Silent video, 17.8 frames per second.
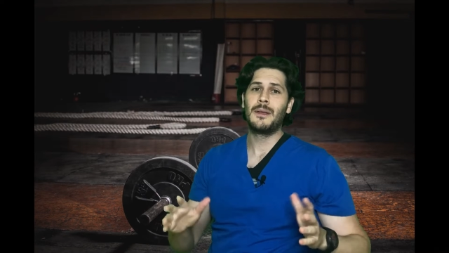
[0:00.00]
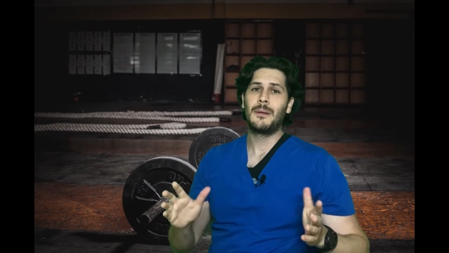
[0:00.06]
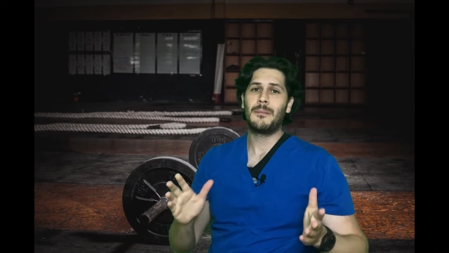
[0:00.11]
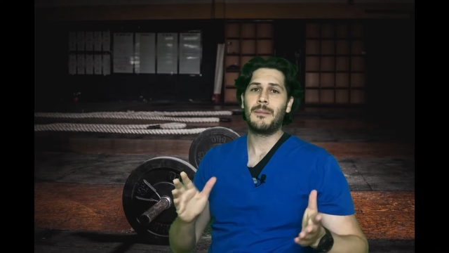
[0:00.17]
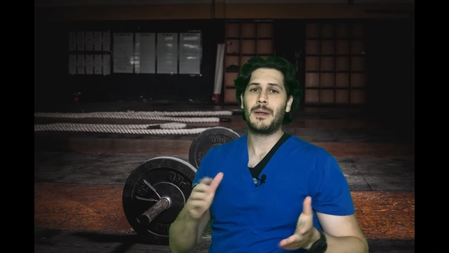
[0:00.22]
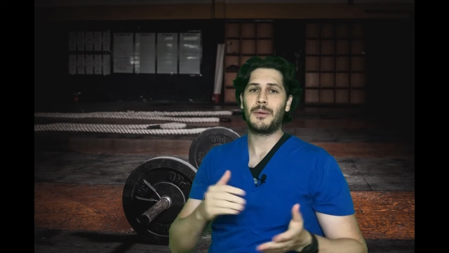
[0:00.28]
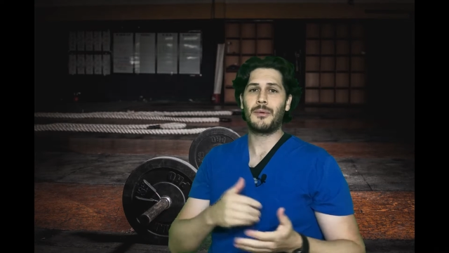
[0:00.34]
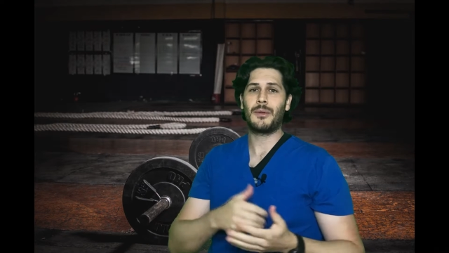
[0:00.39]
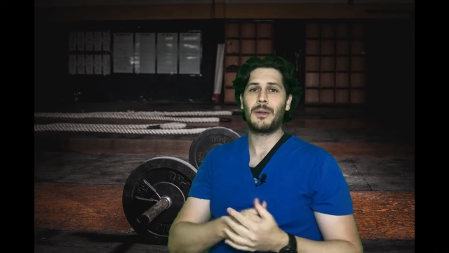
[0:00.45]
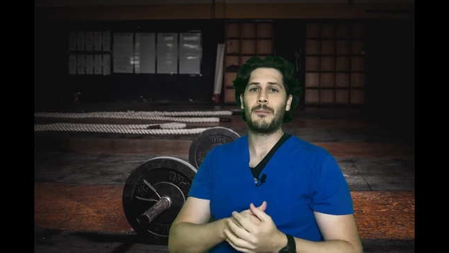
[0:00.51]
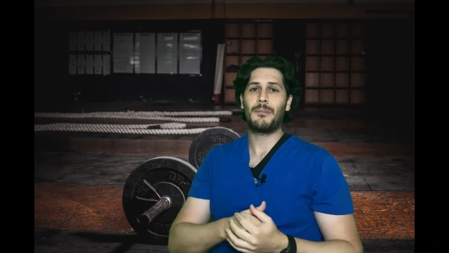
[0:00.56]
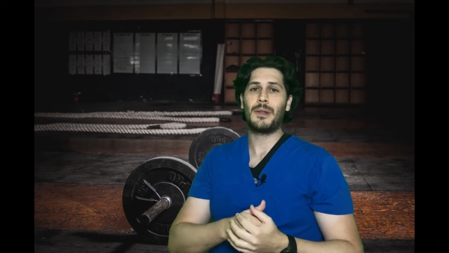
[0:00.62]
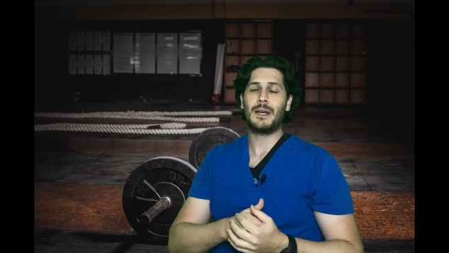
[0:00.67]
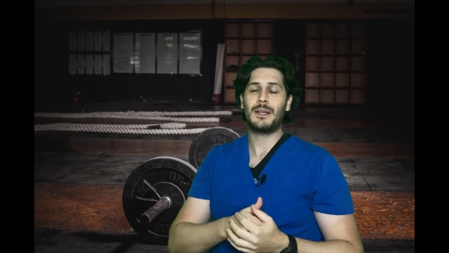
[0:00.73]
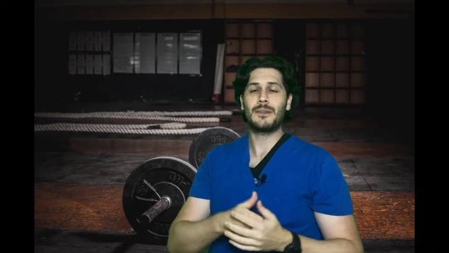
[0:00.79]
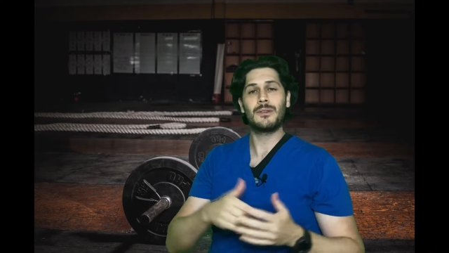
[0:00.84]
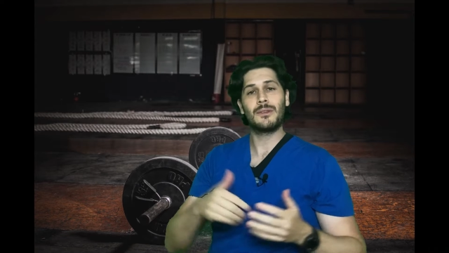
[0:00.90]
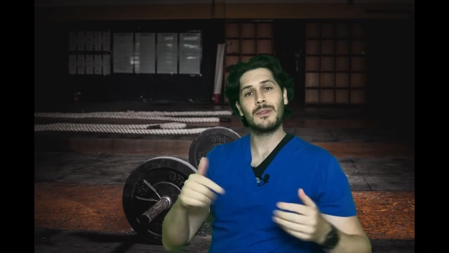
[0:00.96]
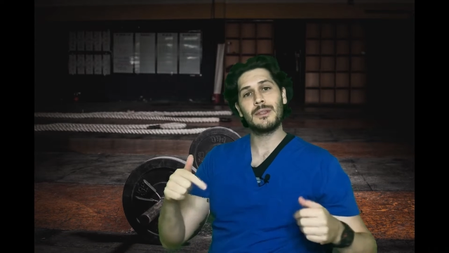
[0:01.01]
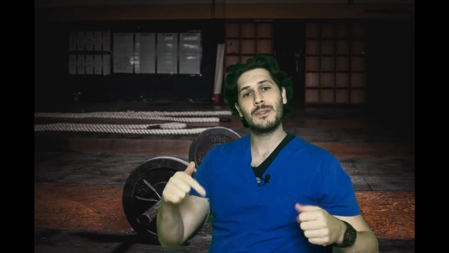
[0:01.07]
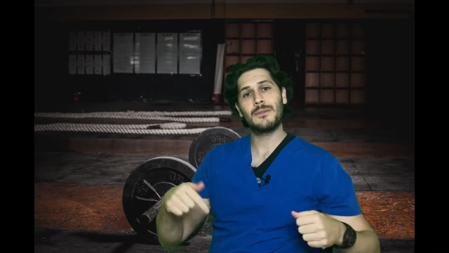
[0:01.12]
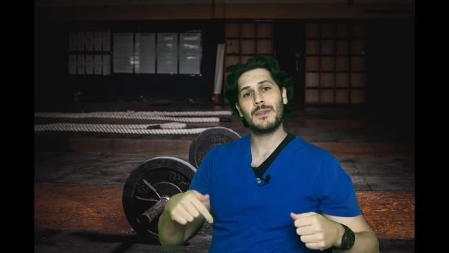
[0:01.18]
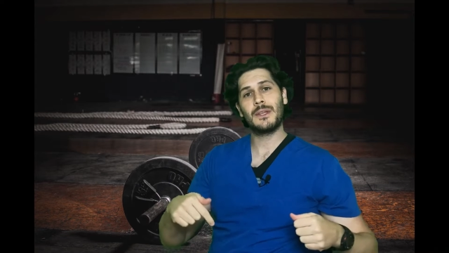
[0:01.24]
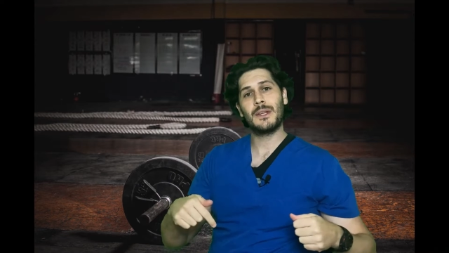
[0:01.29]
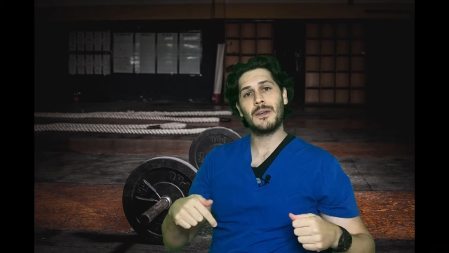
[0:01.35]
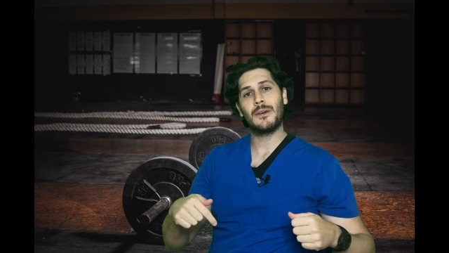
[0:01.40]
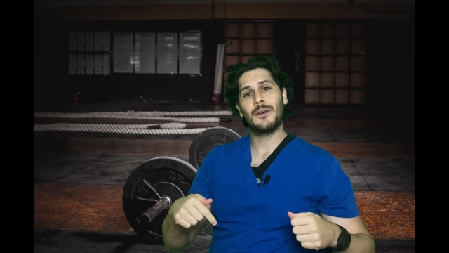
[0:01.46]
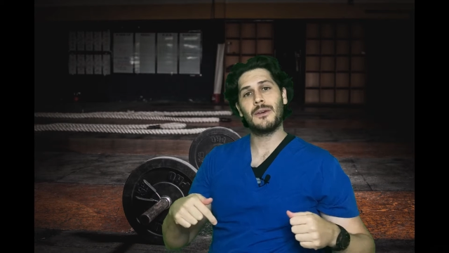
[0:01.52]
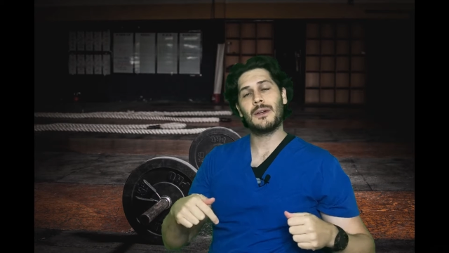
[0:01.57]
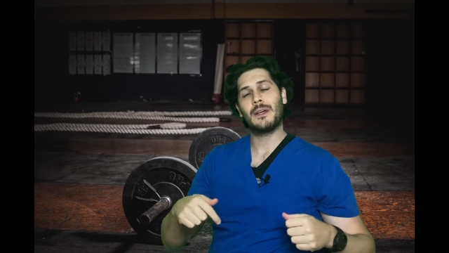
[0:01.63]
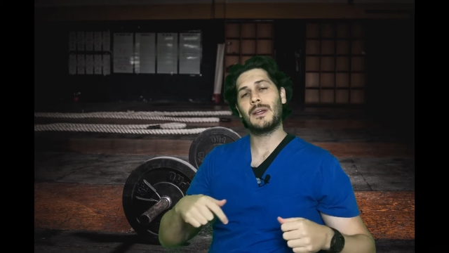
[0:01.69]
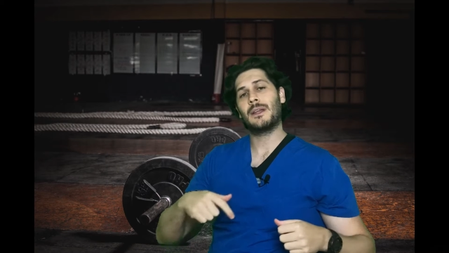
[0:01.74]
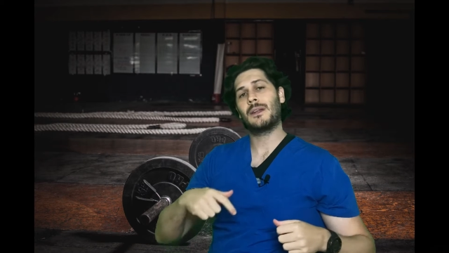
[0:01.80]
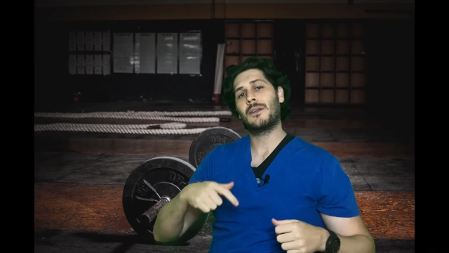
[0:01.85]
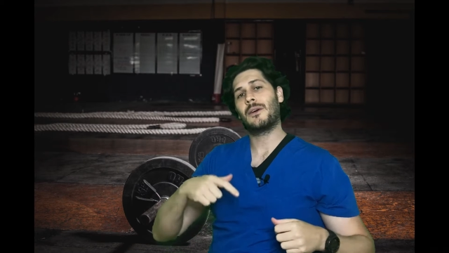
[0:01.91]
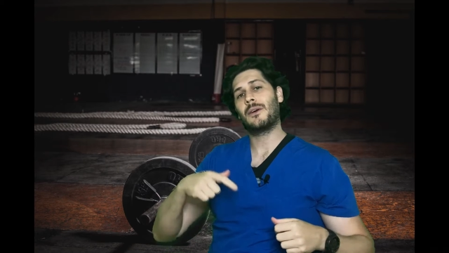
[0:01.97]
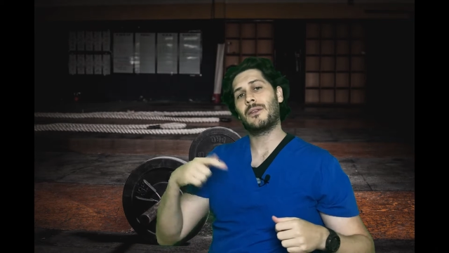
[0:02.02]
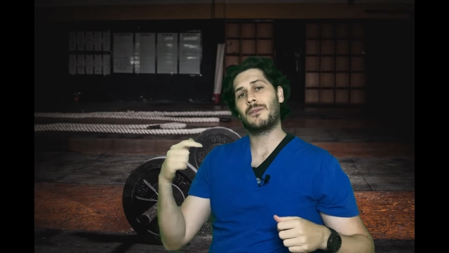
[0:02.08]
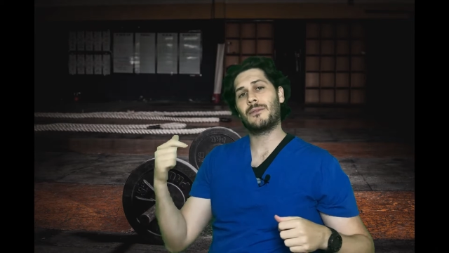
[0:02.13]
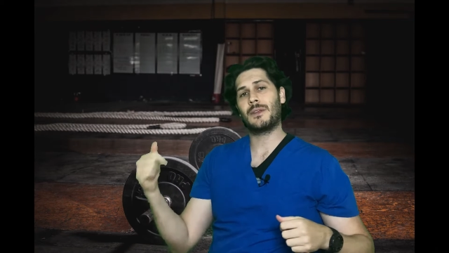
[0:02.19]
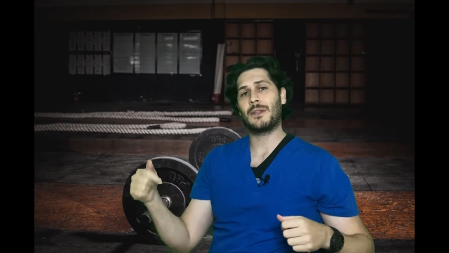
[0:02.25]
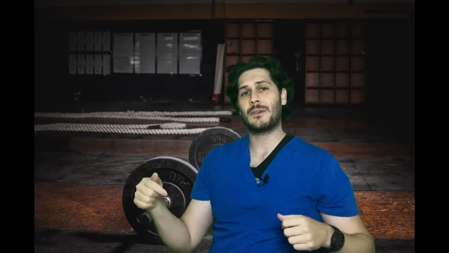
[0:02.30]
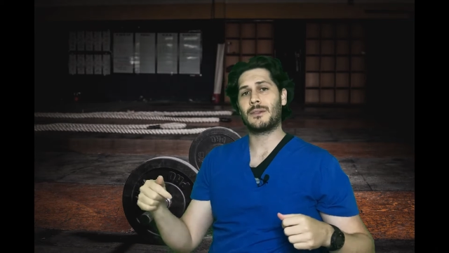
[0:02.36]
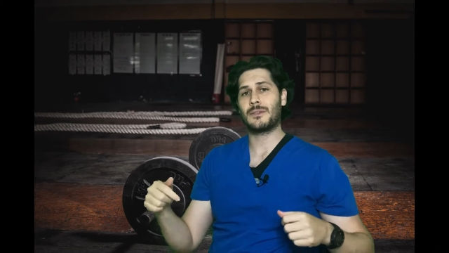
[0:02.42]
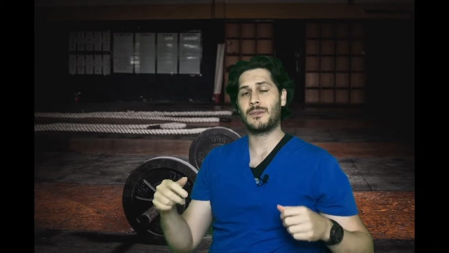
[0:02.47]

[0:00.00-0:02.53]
but it will apply to this video and other videos.